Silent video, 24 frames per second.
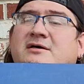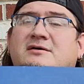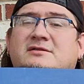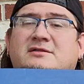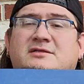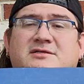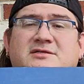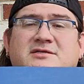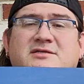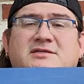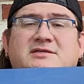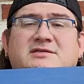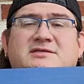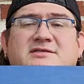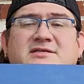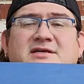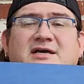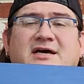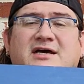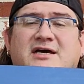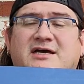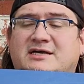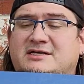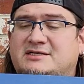This is the
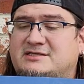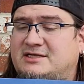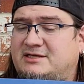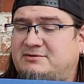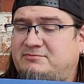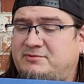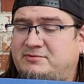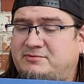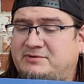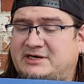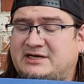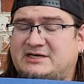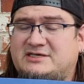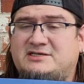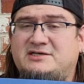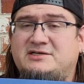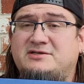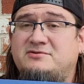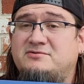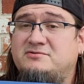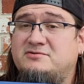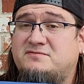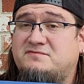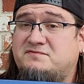size that we would
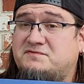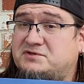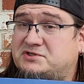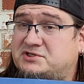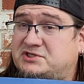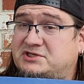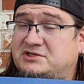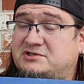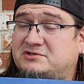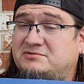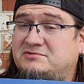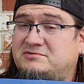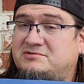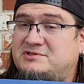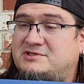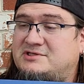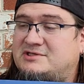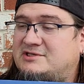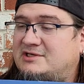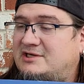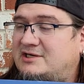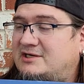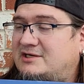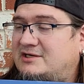actually use for
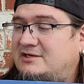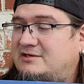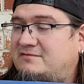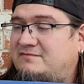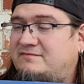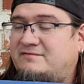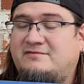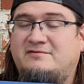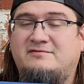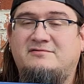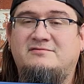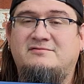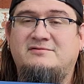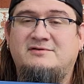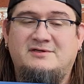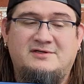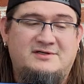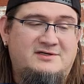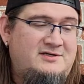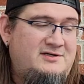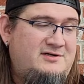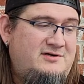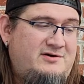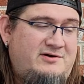shields, for
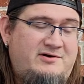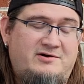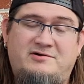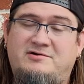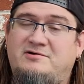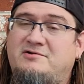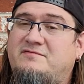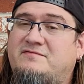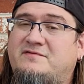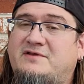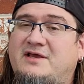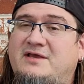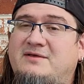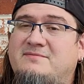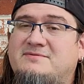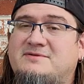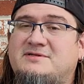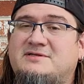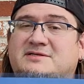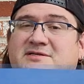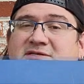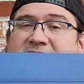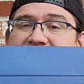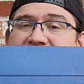our Nerf games and